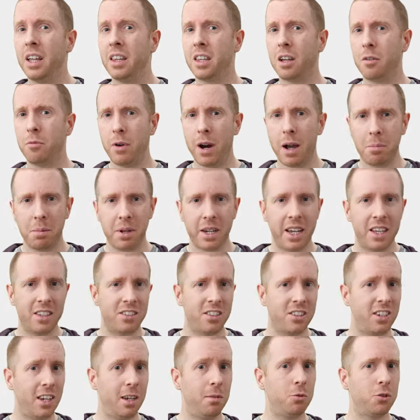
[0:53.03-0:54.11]
that replicates
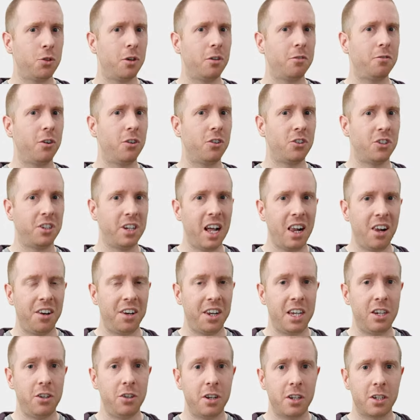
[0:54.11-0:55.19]
the same sort of
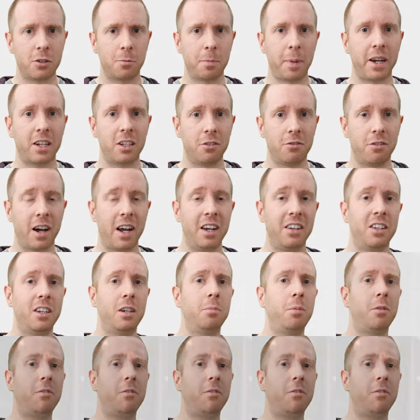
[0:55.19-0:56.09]
functionality you'd expect to find in a